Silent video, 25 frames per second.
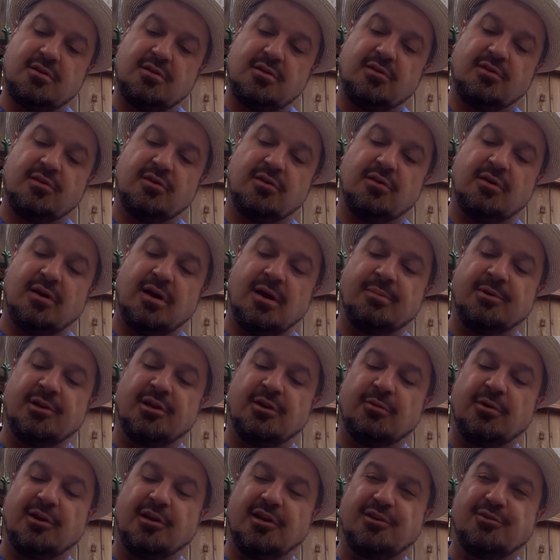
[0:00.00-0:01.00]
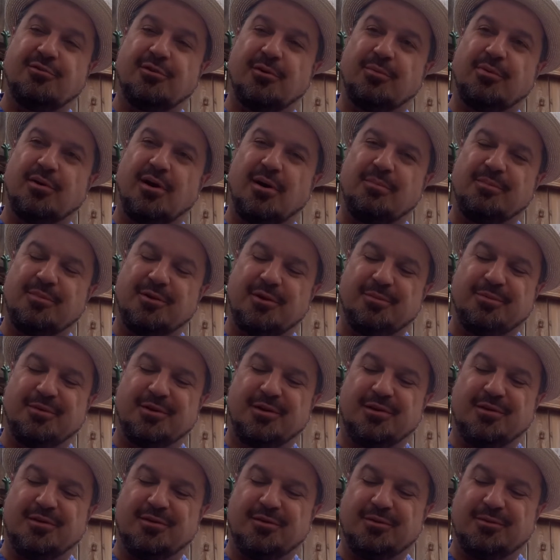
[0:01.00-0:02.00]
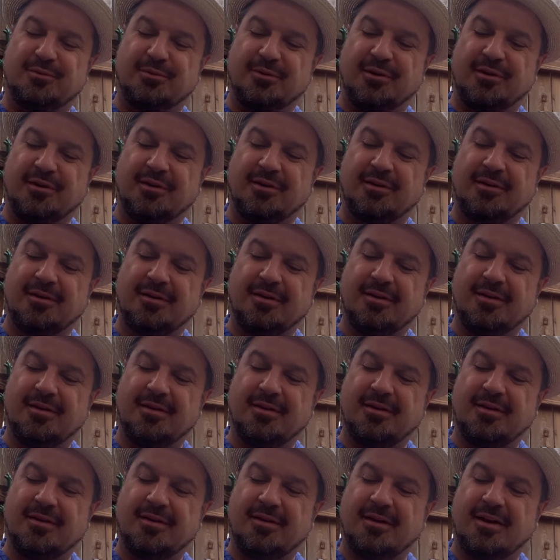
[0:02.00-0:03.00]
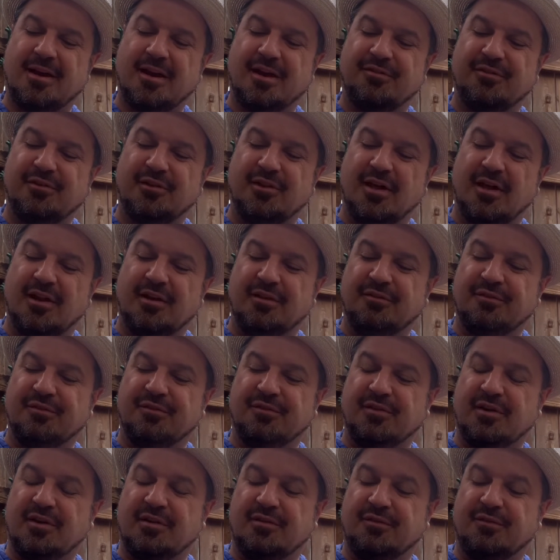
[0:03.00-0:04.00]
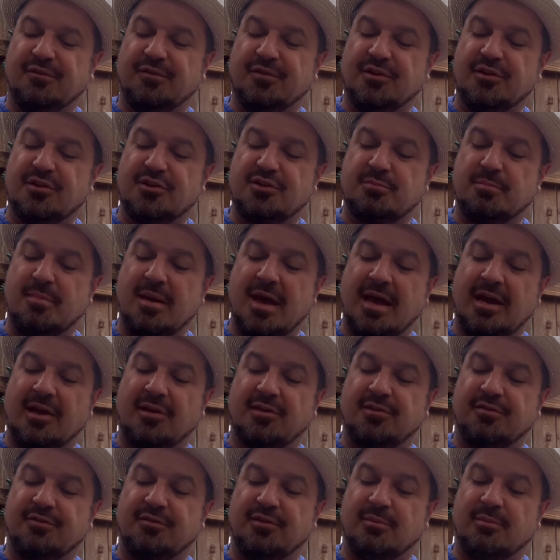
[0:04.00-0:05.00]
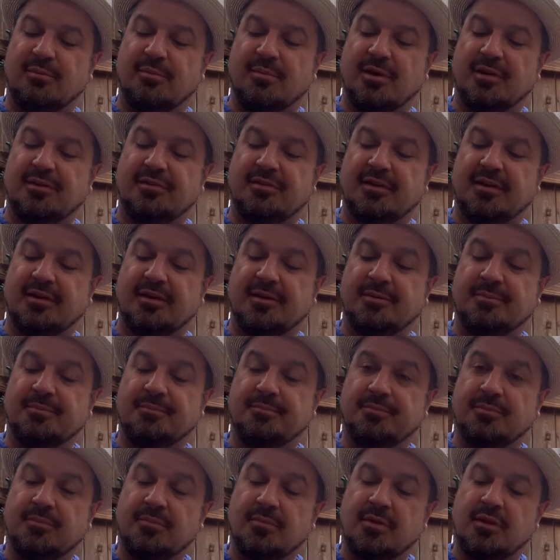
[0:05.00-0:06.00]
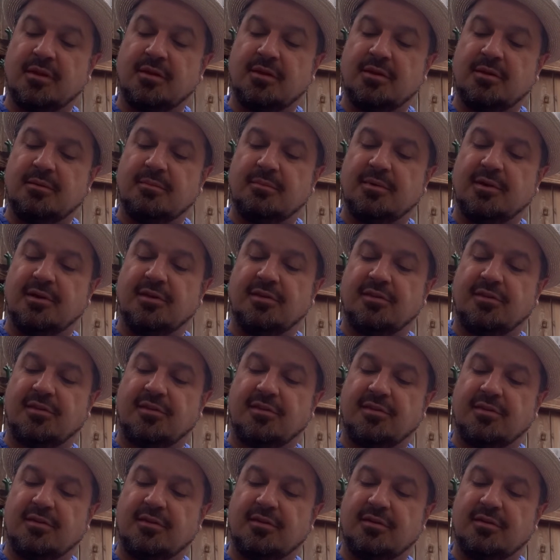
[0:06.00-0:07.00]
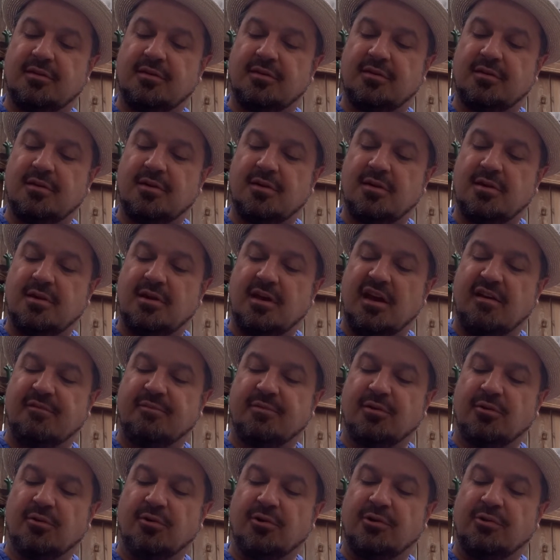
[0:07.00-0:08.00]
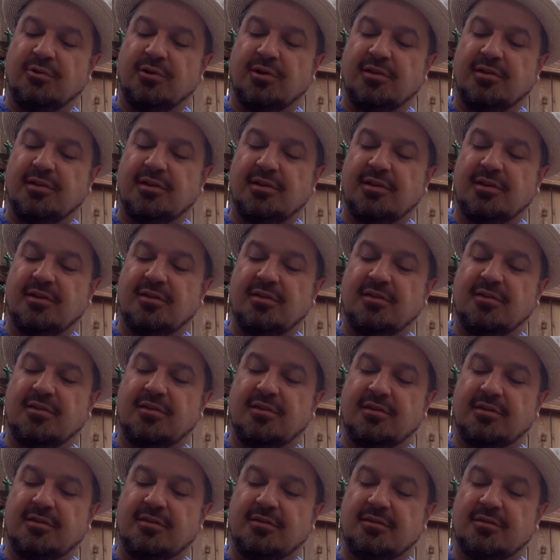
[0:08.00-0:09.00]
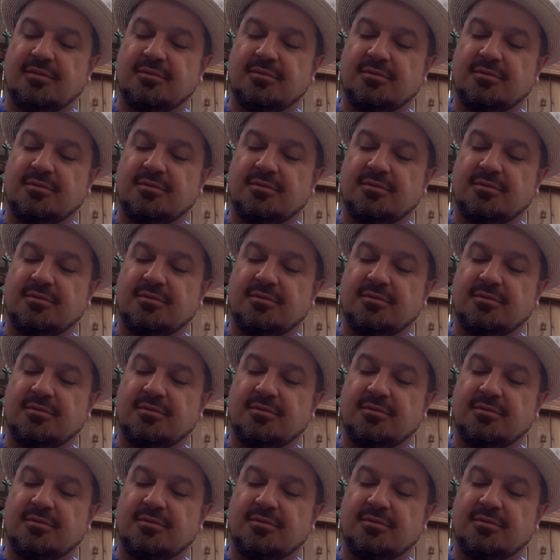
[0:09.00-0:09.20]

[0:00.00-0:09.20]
So I'm gonna run into a problem here pretty soon where I have a lot of unfinished bags of yerba mate because I've been ordering these and